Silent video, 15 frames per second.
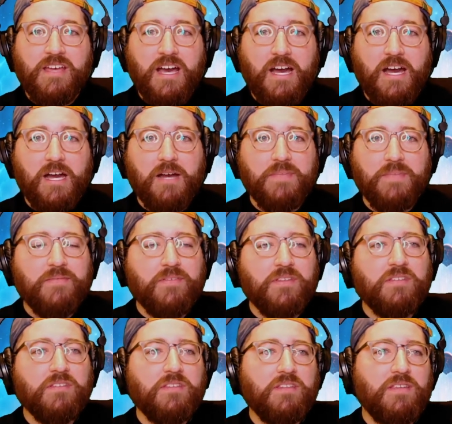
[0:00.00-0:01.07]

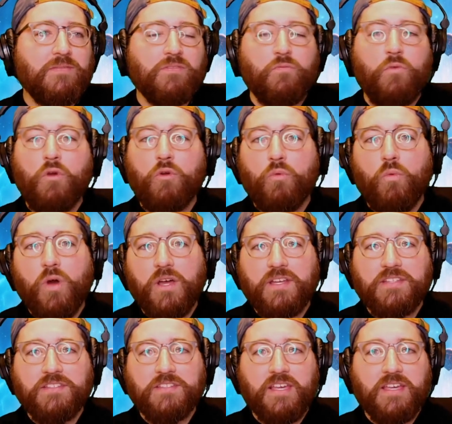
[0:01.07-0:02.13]
Even Rogue One,
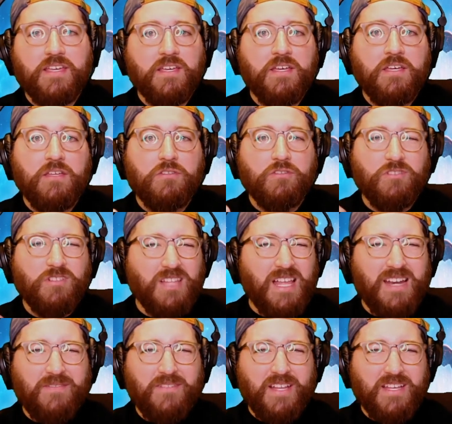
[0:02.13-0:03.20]
it's like there's a
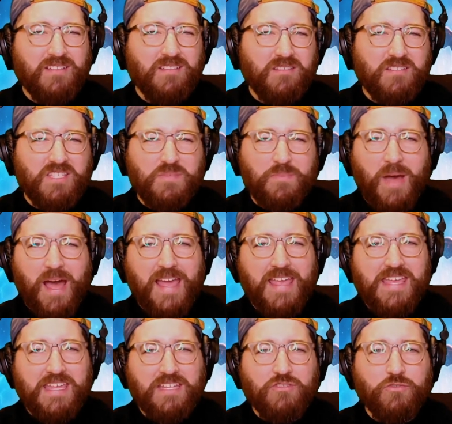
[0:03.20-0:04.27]
lot of like spy
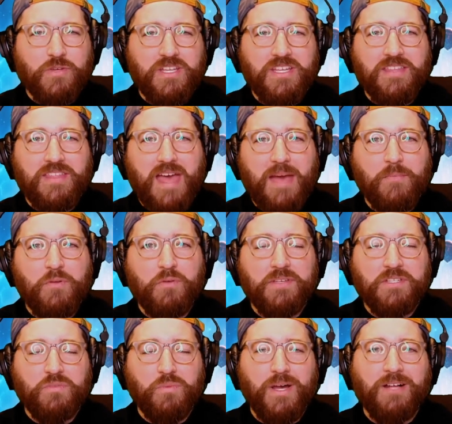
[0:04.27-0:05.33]
intrigue in that movie
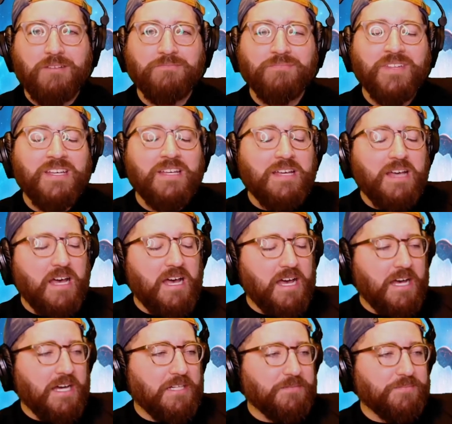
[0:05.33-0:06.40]
as well.
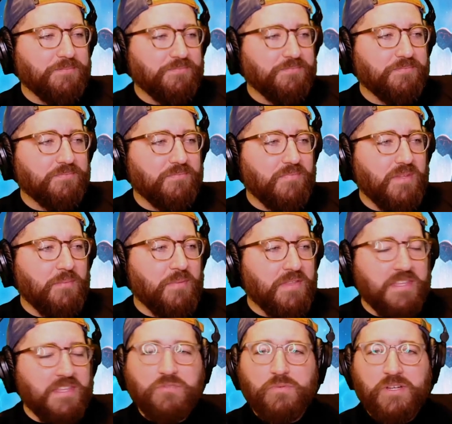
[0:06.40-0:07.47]

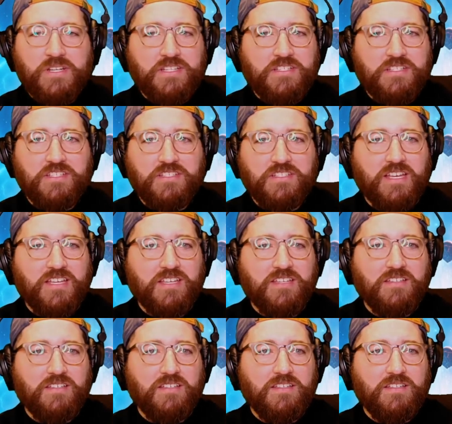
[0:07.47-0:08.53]
But this one is just like
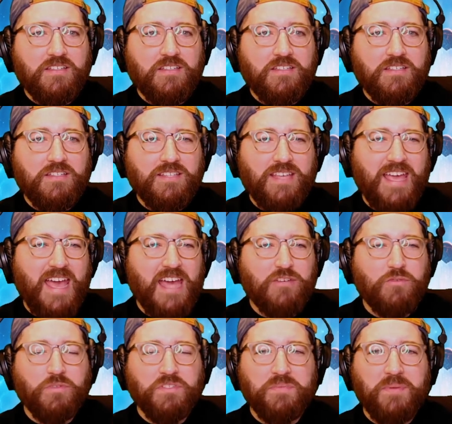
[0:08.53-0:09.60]
he's a
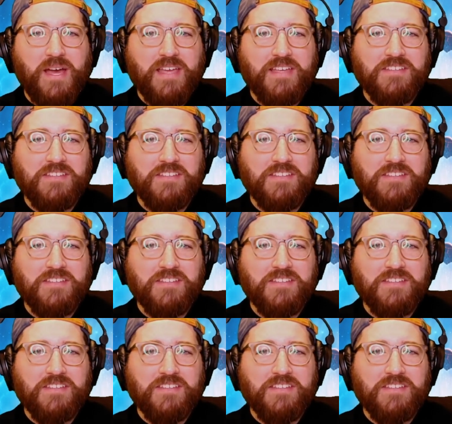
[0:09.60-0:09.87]
casual spy.